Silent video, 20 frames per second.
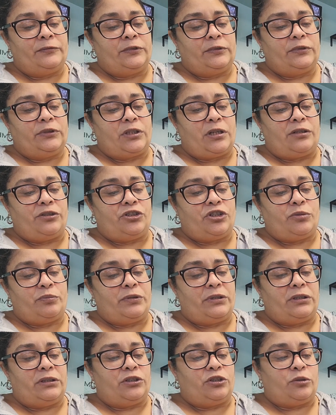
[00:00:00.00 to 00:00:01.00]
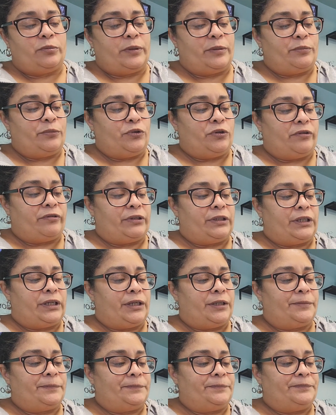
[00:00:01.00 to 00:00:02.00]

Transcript: So I'll just put a little bit more in there.